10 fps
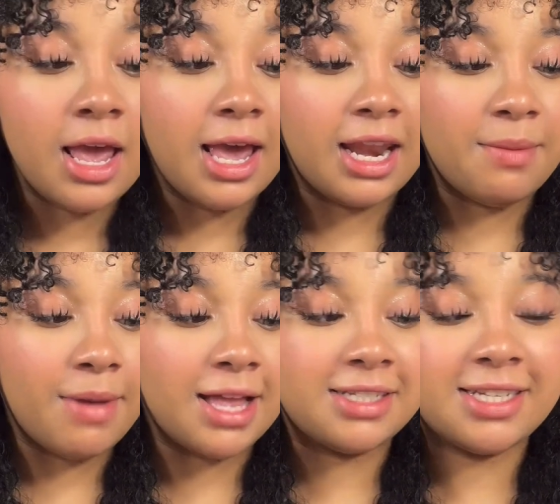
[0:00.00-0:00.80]
and it
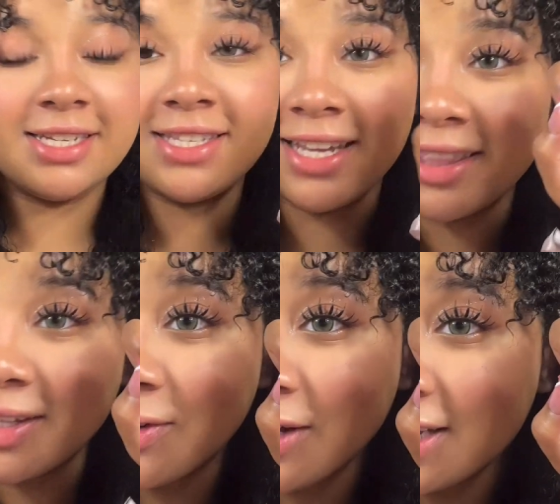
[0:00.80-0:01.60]
matches like
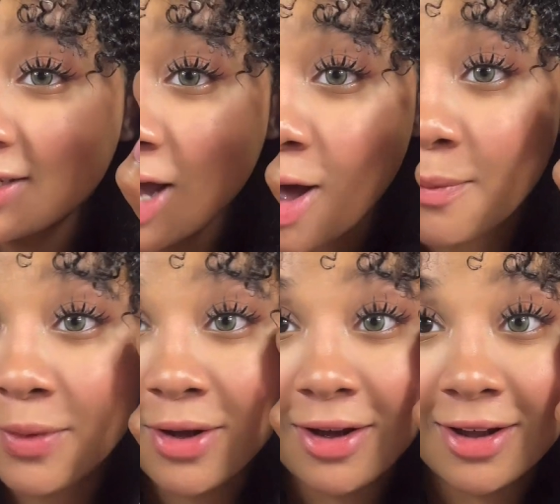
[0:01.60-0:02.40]
the green
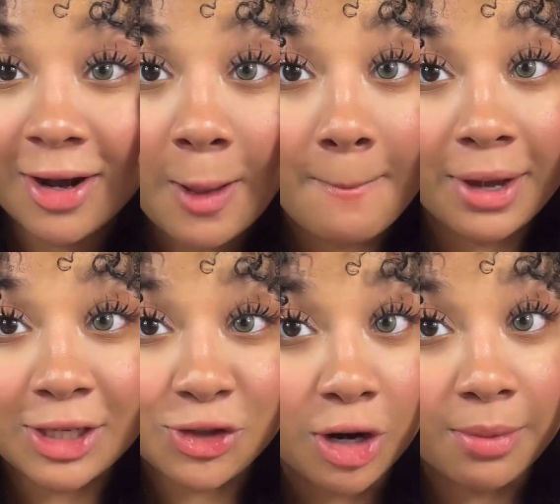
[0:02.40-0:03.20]
top on my
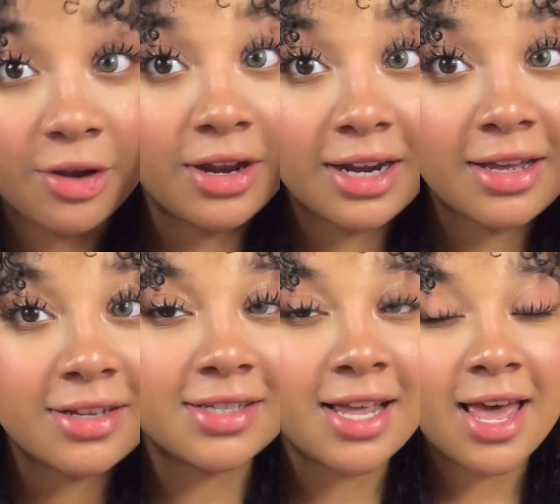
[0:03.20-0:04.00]
strawberry
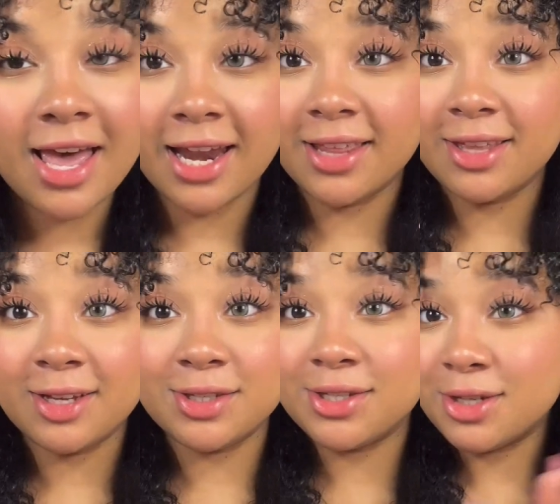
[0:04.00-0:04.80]
nails and I think
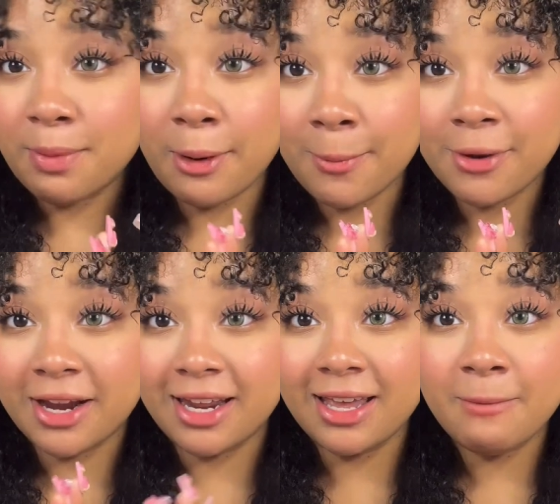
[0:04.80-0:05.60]
it's super
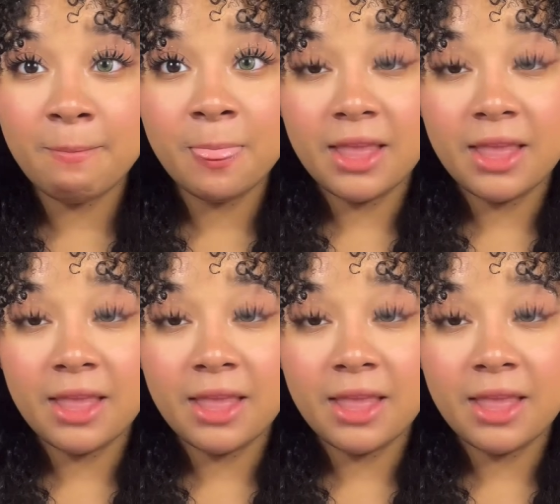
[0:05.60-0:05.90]
pretty